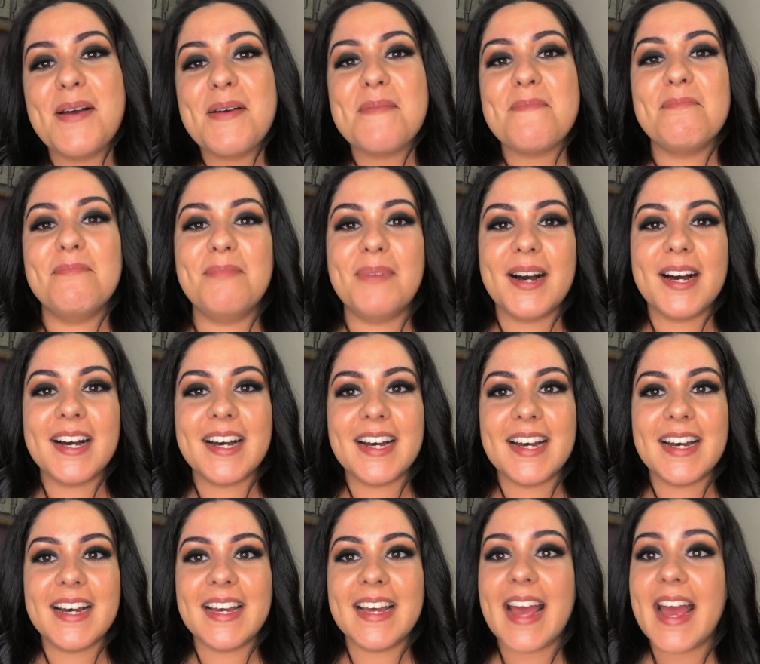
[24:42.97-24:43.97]

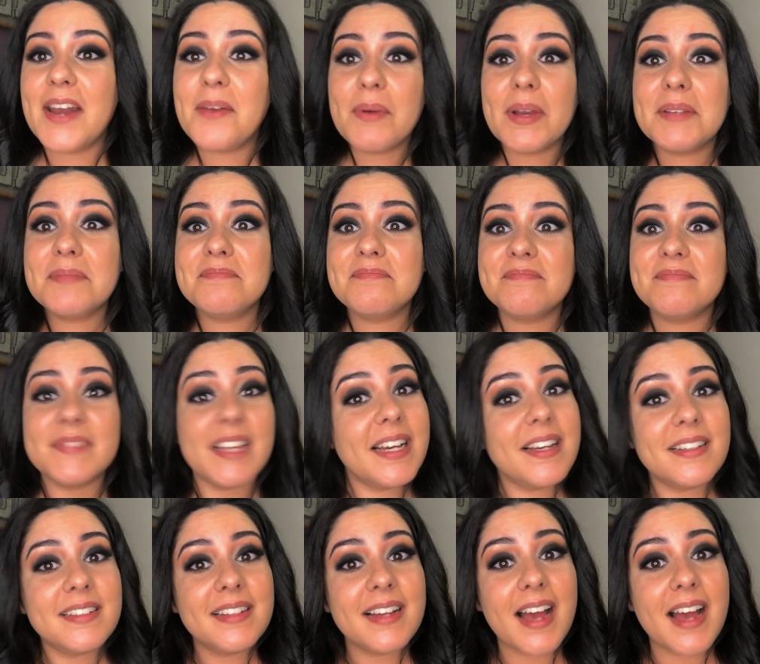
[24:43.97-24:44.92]
But anyway, yeah,